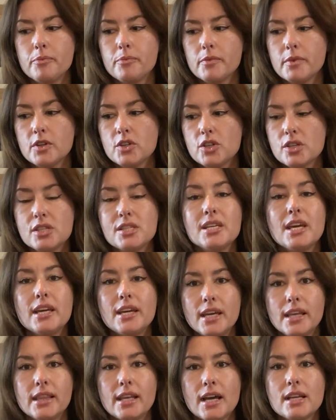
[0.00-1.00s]
It's just
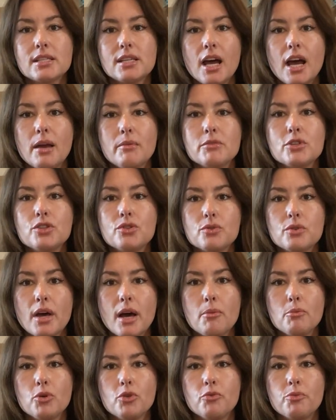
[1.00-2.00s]
taking that time to do
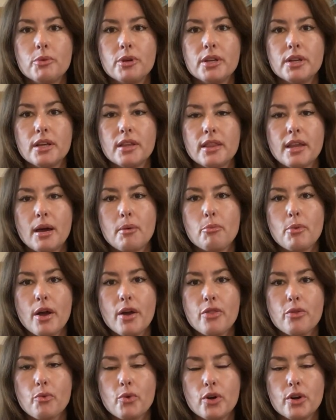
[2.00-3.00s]
that movement and that
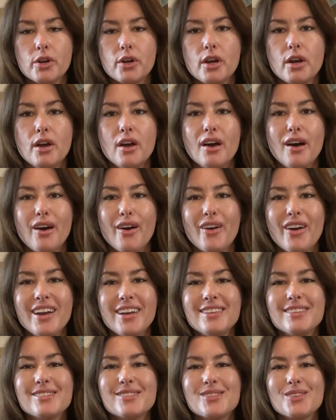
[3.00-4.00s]
breath work. All
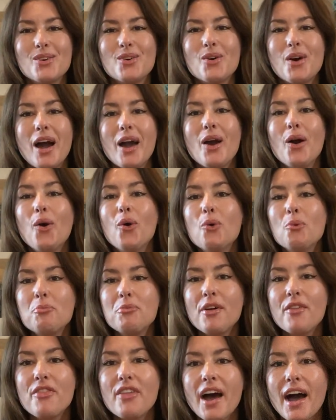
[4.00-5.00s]
right, so I hope
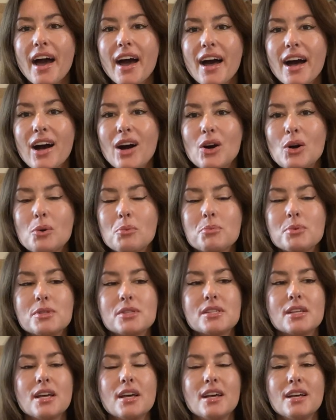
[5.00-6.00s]
that
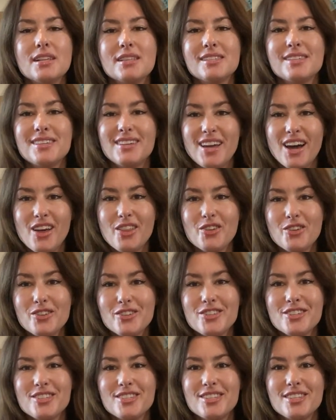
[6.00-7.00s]
helps together
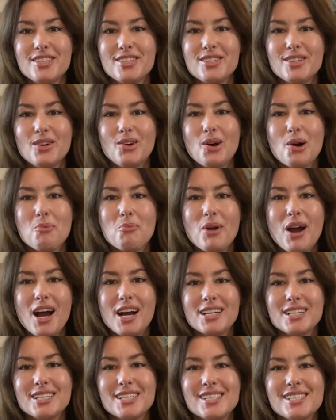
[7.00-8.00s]
just to seal our
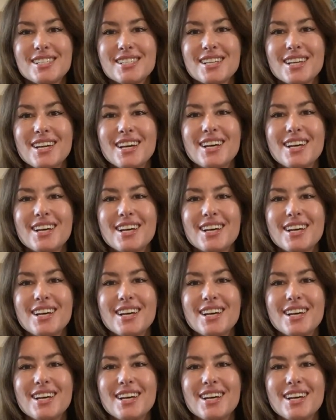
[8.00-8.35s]
practice.